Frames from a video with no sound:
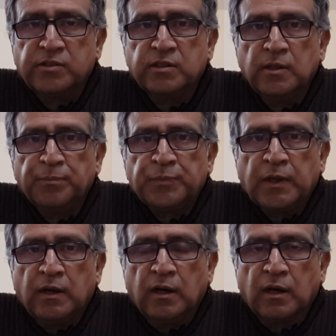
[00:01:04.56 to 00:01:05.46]
is
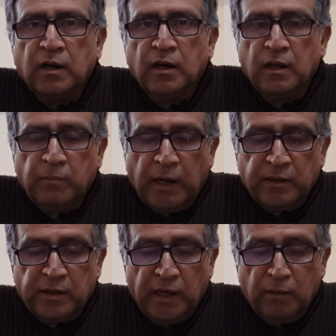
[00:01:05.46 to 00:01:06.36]
a girl
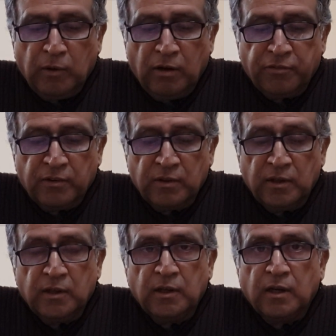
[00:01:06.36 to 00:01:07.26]
by the name of
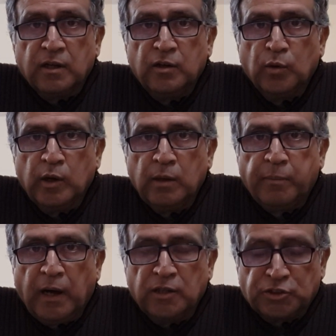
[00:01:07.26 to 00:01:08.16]

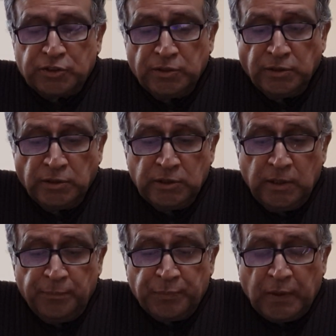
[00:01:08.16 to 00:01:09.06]
Noelle Page.
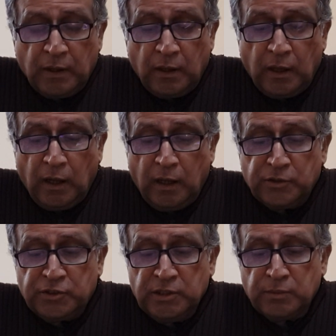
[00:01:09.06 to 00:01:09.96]

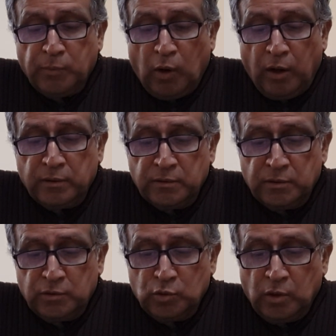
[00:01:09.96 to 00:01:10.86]
She is born
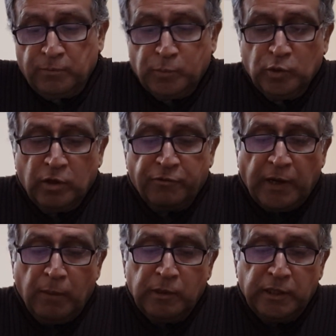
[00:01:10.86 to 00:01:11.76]
to a poor
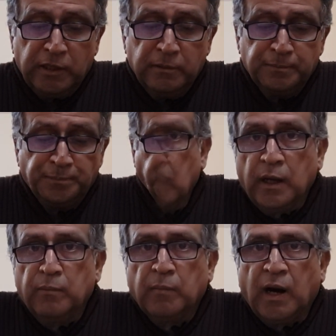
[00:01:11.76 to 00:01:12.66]
family
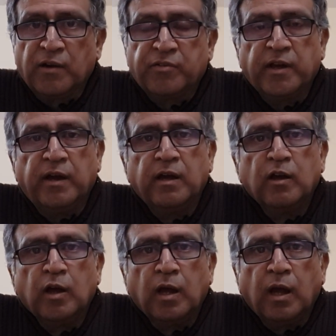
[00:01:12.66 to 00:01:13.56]
in Marseille
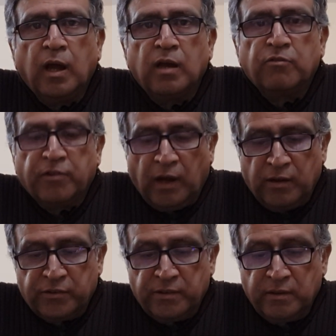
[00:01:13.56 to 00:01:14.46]
in
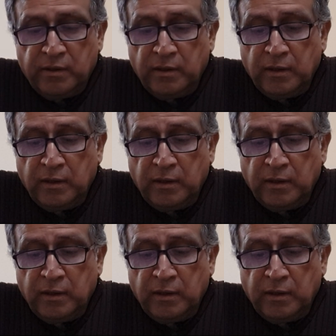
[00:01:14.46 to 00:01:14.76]
France.